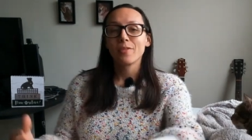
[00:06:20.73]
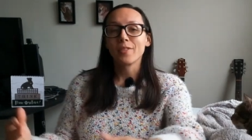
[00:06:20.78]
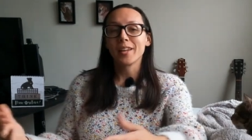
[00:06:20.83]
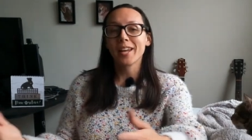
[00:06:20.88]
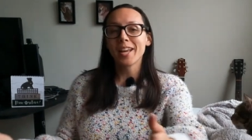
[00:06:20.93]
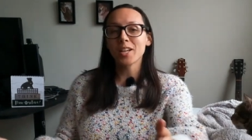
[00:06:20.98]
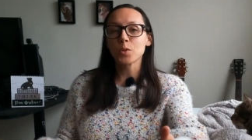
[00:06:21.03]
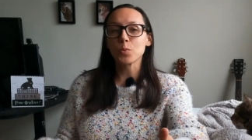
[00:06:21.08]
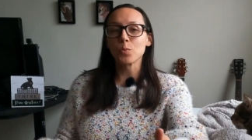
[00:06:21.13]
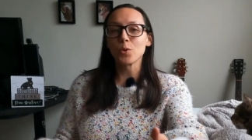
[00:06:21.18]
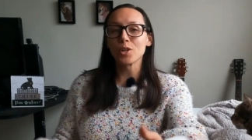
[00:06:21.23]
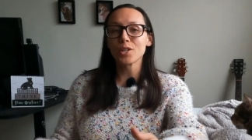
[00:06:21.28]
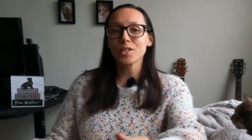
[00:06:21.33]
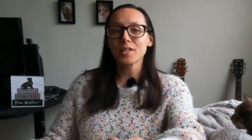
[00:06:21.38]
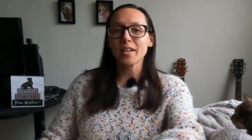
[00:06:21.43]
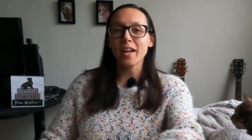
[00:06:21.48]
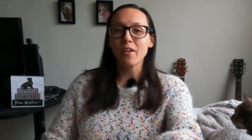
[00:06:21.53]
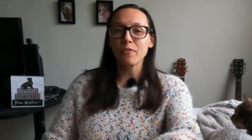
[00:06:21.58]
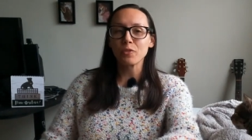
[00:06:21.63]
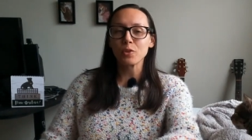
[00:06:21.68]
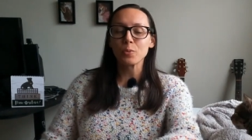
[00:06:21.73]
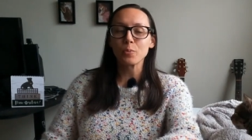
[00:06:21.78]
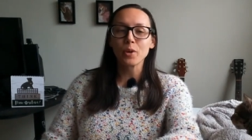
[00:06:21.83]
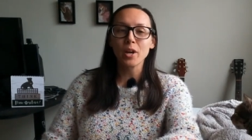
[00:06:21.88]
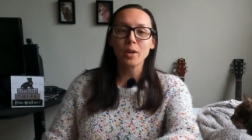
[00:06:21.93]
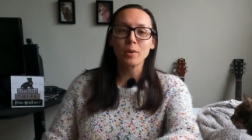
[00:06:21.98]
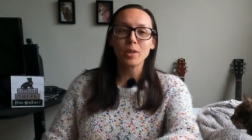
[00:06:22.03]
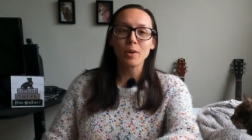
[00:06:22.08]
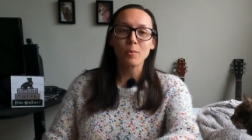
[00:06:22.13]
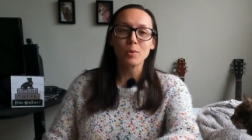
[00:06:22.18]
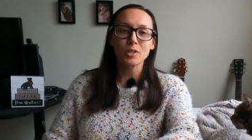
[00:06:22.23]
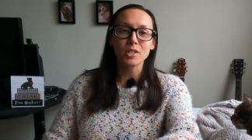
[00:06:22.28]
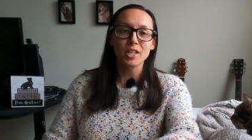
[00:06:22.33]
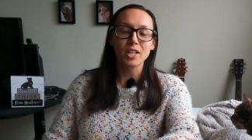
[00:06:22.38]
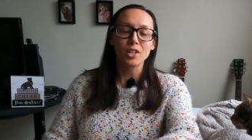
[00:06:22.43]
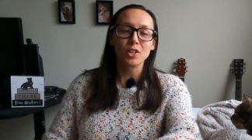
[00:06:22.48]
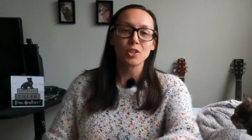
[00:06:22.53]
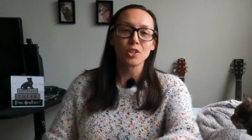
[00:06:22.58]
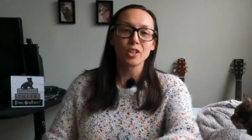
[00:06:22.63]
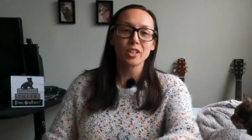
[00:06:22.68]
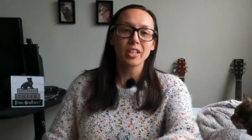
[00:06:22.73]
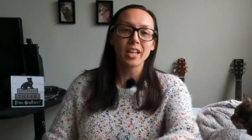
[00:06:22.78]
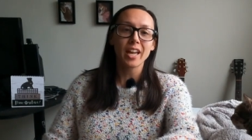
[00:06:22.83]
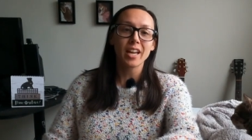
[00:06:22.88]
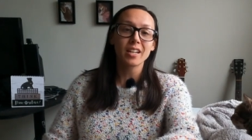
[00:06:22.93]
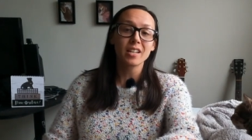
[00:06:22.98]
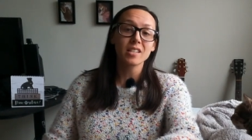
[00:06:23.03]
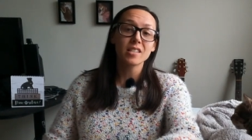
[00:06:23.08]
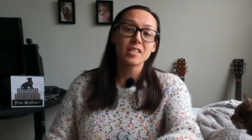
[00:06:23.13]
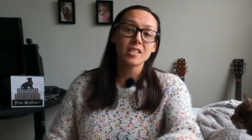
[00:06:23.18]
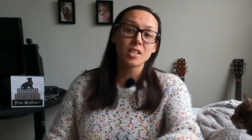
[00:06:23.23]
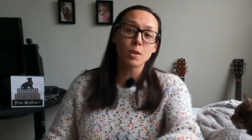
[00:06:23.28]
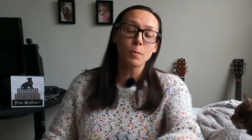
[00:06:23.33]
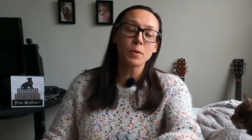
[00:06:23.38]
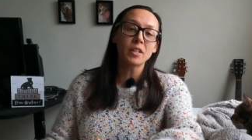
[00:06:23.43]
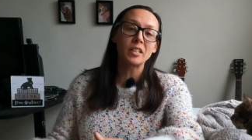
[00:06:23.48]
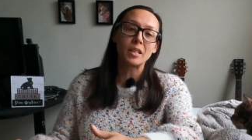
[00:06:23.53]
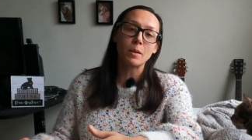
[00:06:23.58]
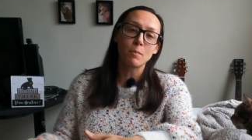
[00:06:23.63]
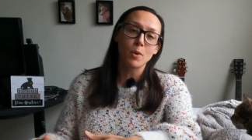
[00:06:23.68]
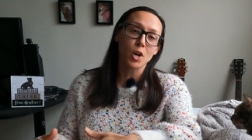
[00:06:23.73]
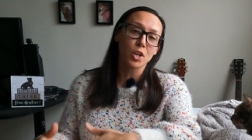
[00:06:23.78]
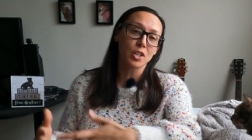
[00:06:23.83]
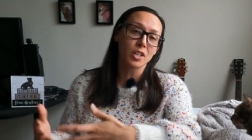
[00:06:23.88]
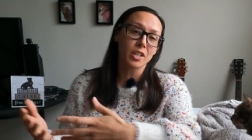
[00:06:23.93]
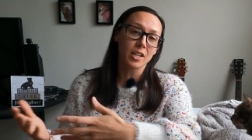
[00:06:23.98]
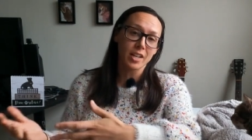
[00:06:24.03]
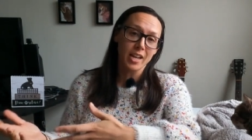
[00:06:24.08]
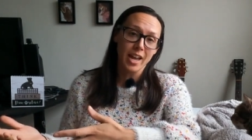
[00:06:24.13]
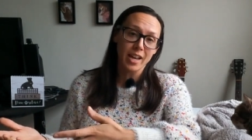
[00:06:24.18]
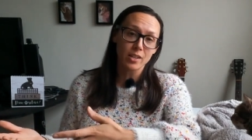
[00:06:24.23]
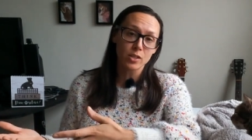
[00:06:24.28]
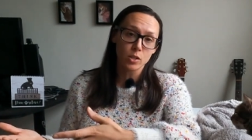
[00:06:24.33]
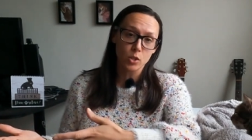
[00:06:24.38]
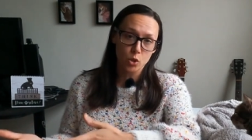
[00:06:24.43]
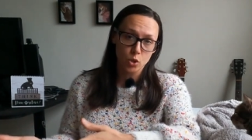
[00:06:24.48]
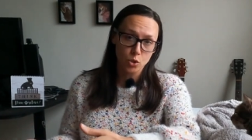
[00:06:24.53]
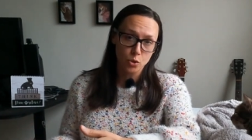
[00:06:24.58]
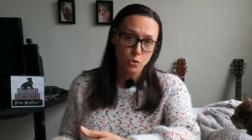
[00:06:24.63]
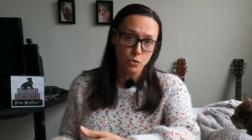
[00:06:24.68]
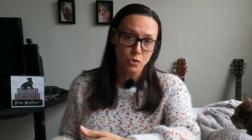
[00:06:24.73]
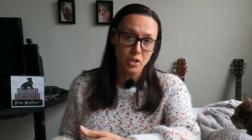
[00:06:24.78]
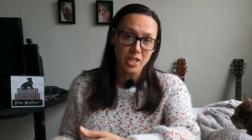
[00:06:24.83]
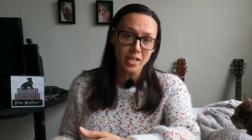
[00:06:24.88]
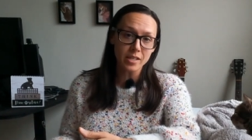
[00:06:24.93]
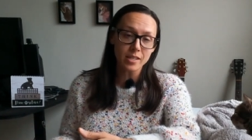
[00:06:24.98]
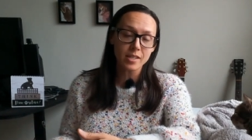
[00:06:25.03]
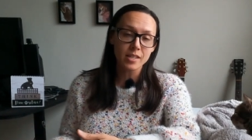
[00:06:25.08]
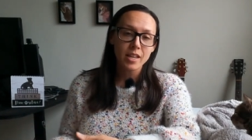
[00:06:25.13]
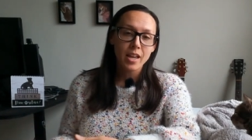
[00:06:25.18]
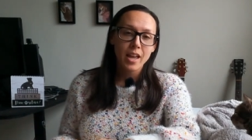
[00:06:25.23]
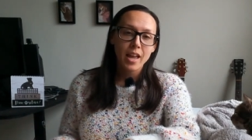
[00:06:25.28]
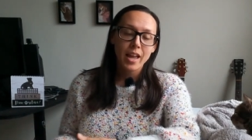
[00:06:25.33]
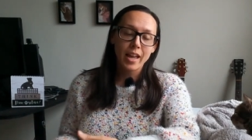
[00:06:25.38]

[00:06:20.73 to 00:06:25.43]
The next worst cat food brand that we'll take a look at is typically marketed as treats,